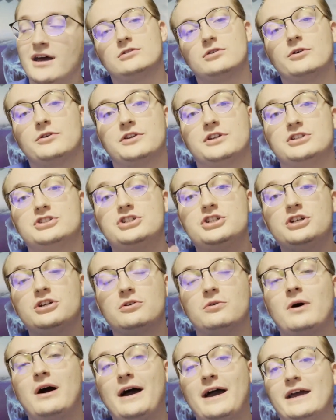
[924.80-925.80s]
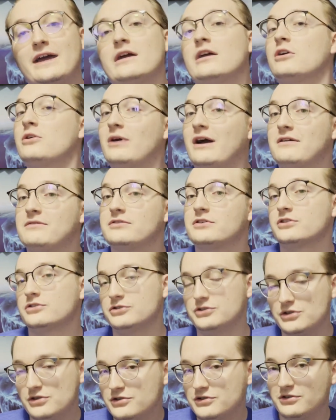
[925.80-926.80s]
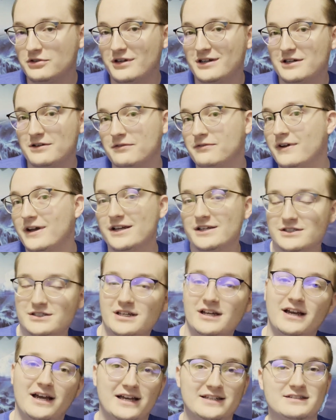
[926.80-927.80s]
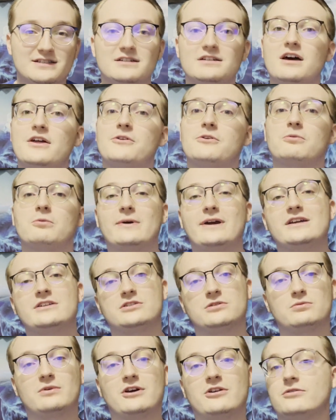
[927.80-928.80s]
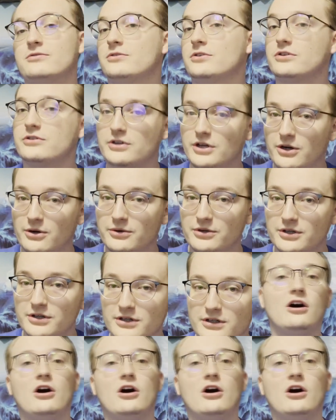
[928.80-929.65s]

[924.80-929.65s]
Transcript: or the GUI graphical user interface as another way to run a full node.